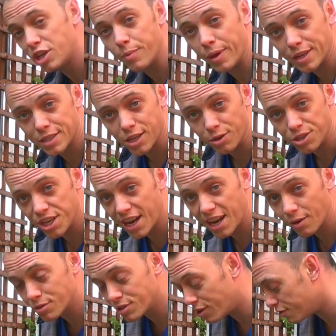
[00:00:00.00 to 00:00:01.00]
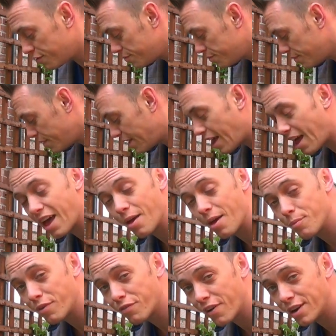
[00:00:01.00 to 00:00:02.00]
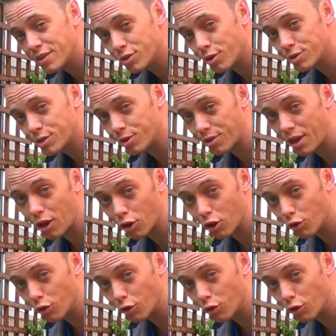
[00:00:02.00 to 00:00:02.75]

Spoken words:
you can make slow gin out of. My friends also know that I